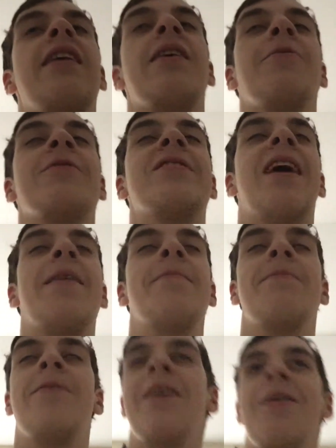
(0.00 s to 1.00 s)
I know it's time
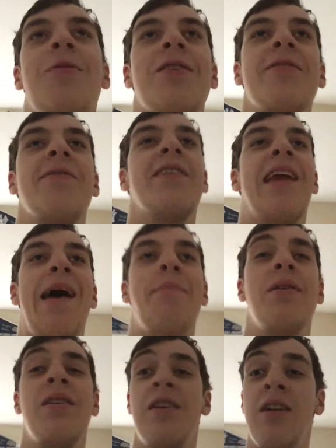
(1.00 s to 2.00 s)
for a wonderful
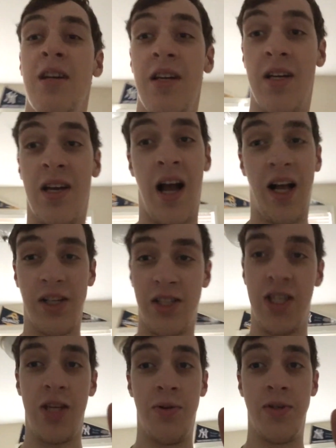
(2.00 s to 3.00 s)
nap. I'll
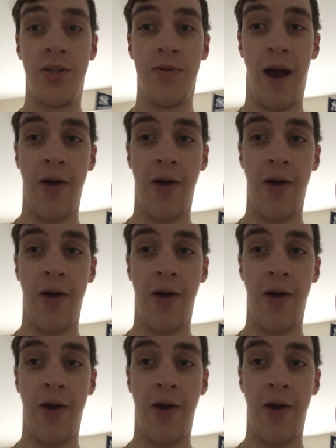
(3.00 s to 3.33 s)
see you in two